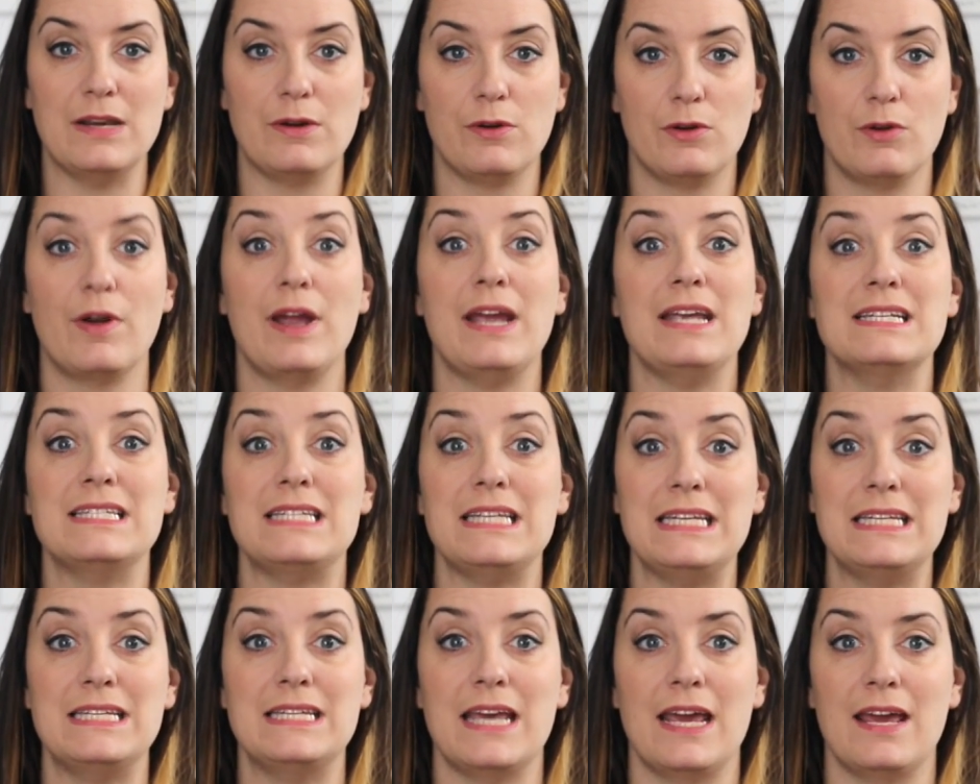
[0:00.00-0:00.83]
great
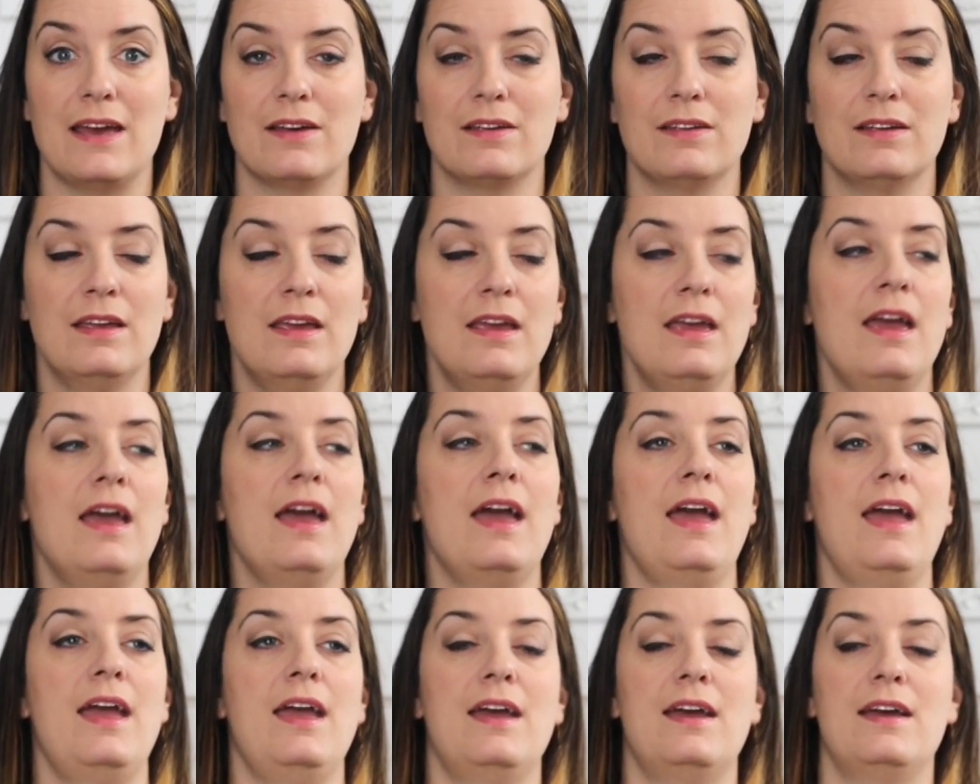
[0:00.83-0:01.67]
detail
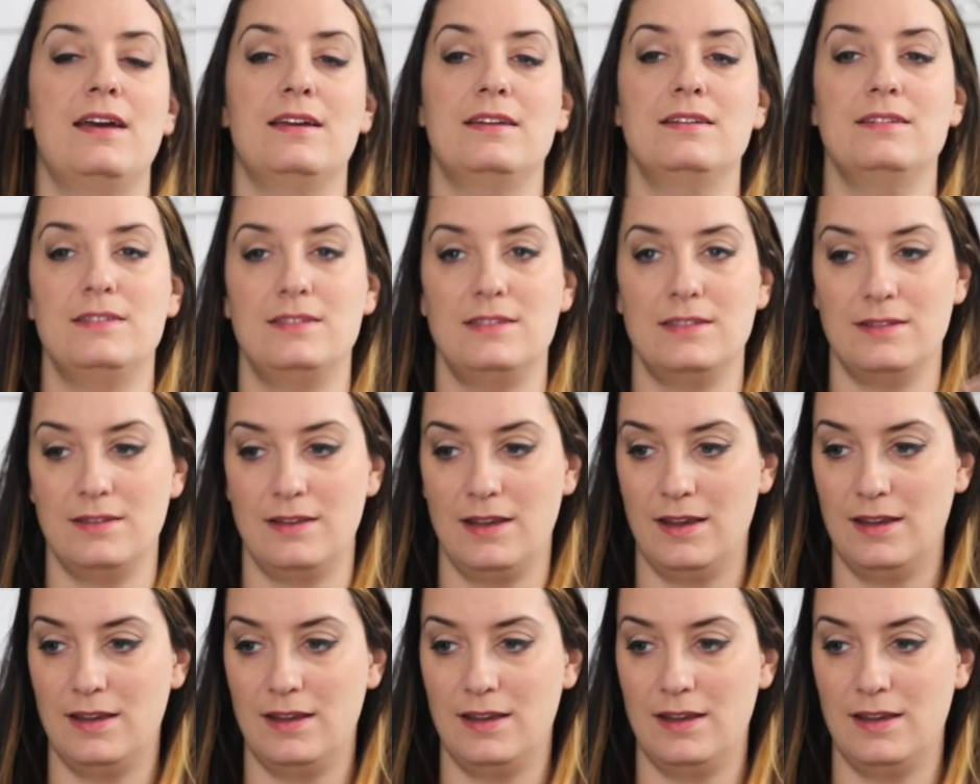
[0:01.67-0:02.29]
and